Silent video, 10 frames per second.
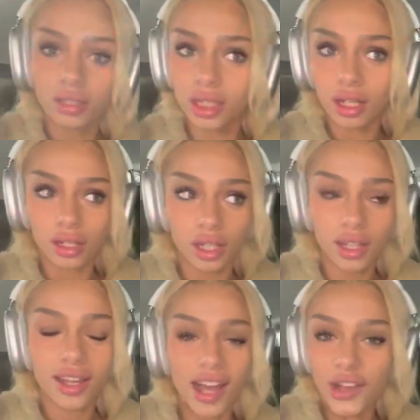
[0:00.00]

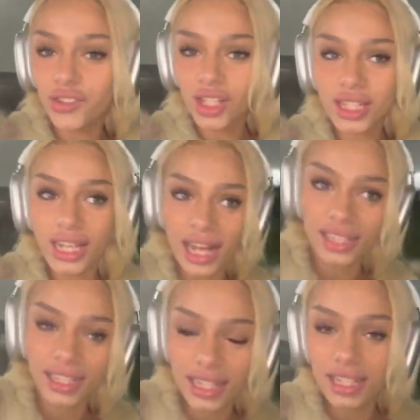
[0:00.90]
Y'all, I've just
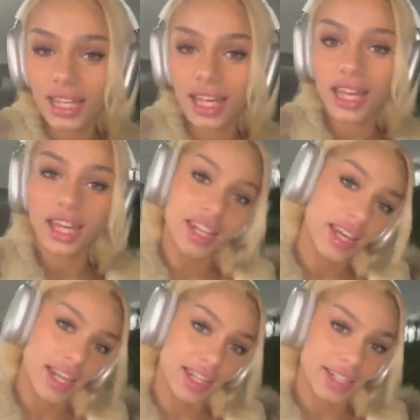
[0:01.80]
landed in
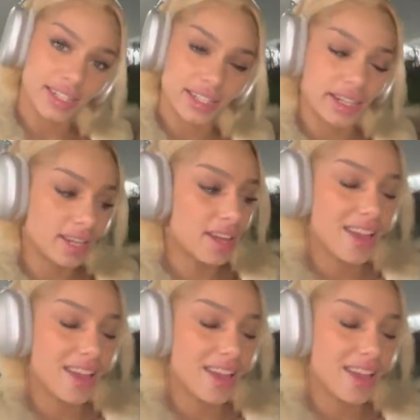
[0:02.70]
London.